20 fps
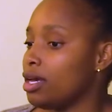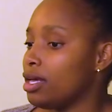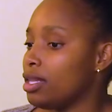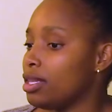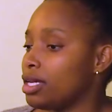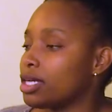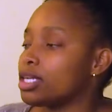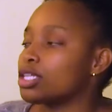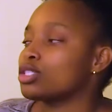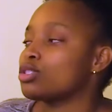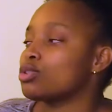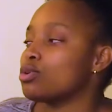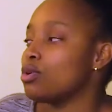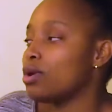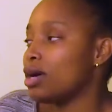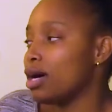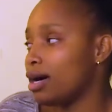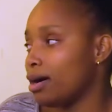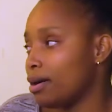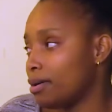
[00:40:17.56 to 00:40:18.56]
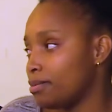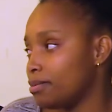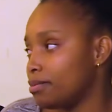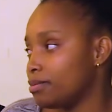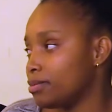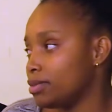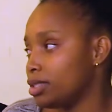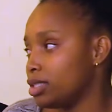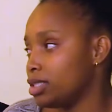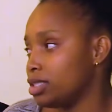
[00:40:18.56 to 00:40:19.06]
there is no
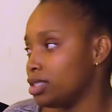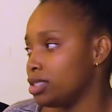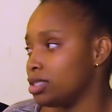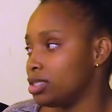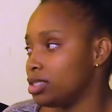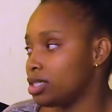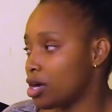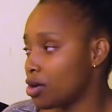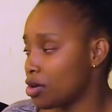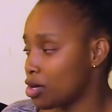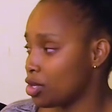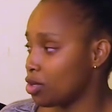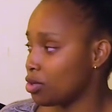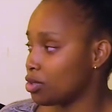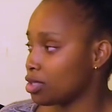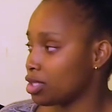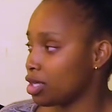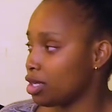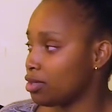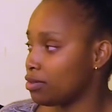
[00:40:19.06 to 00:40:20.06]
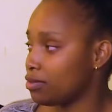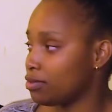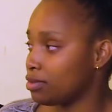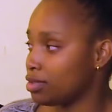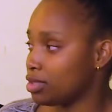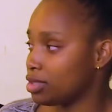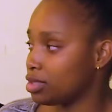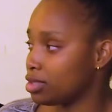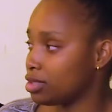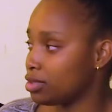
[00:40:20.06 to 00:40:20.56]
harm in drowning yourself
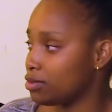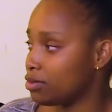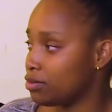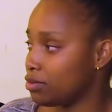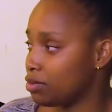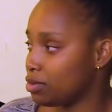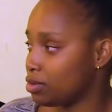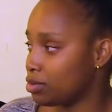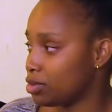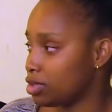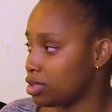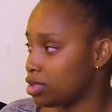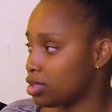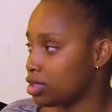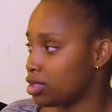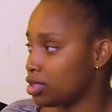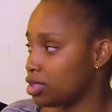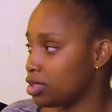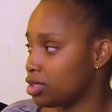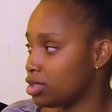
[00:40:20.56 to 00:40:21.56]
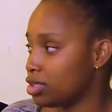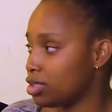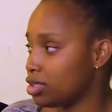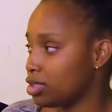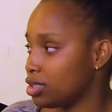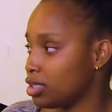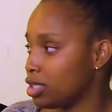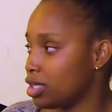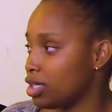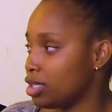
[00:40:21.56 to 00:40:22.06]
in fruits
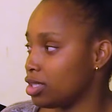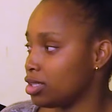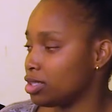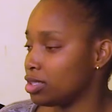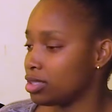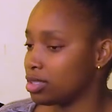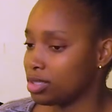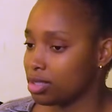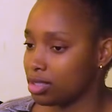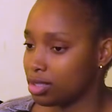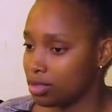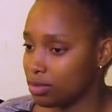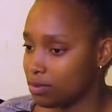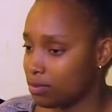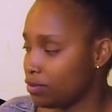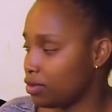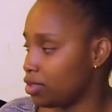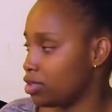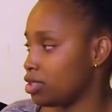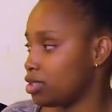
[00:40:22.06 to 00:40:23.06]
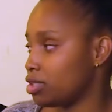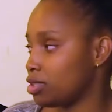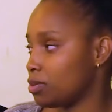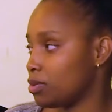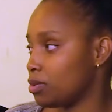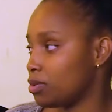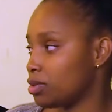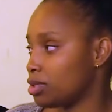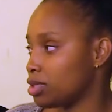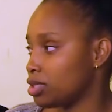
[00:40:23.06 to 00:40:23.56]
and
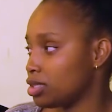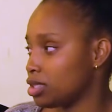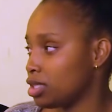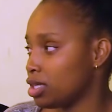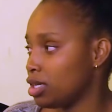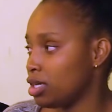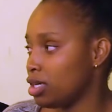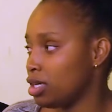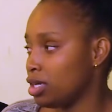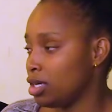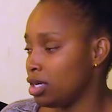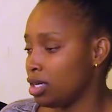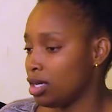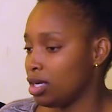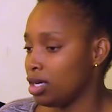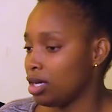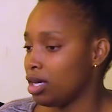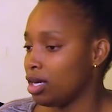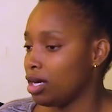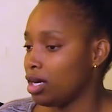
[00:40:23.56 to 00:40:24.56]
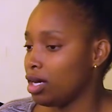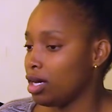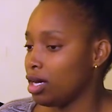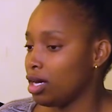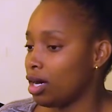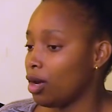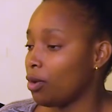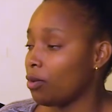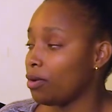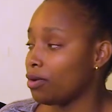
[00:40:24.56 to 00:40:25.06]
vegetables.
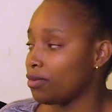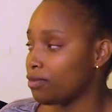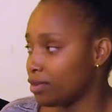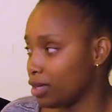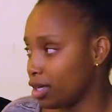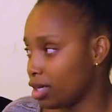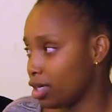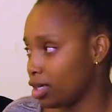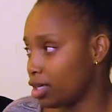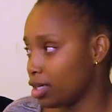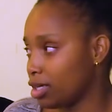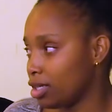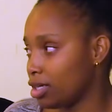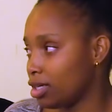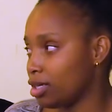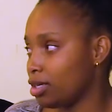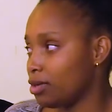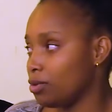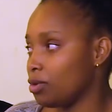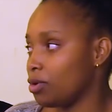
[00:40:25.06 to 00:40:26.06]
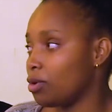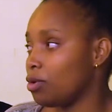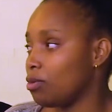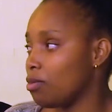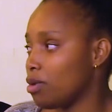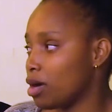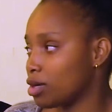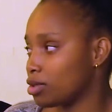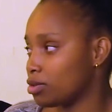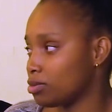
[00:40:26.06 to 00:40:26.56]
However, we go
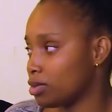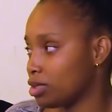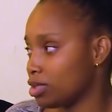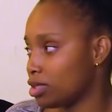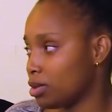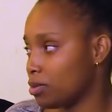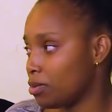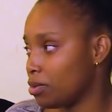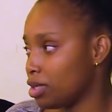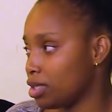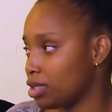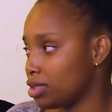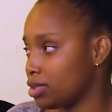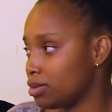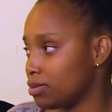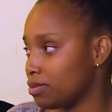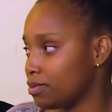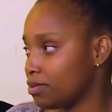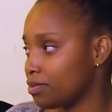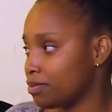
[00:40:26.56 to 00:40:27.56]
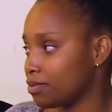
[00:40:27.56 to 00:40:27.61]
back to metabolism.